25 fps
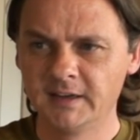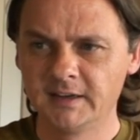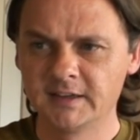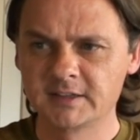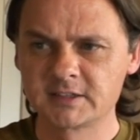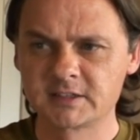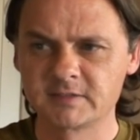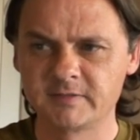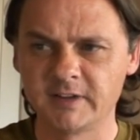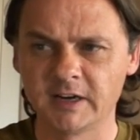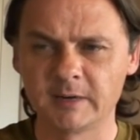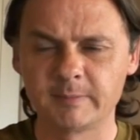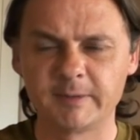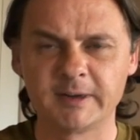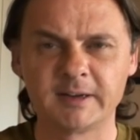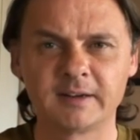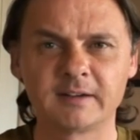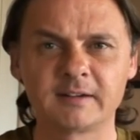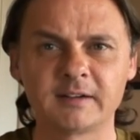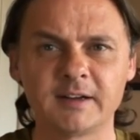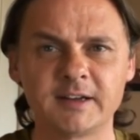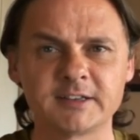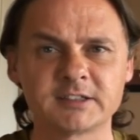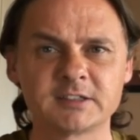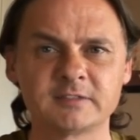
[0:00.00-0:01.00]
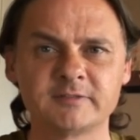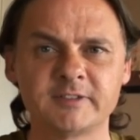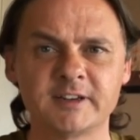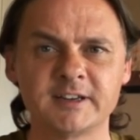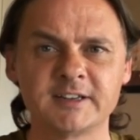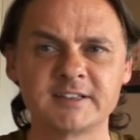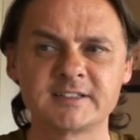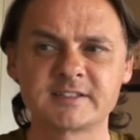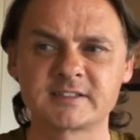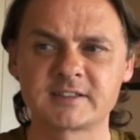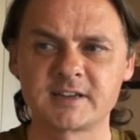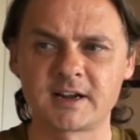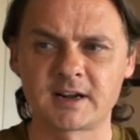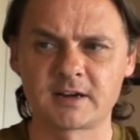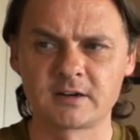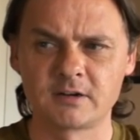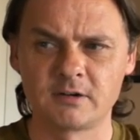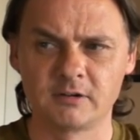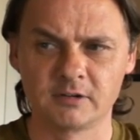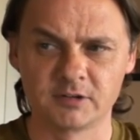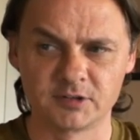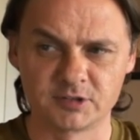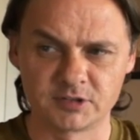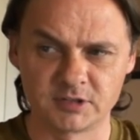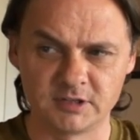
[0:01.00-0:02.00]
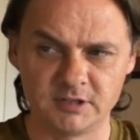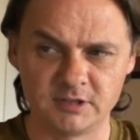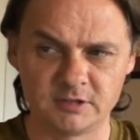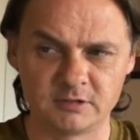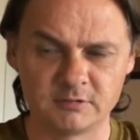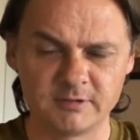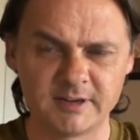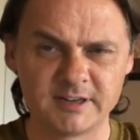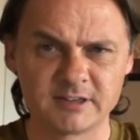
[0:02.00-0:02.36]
is developing classified technology to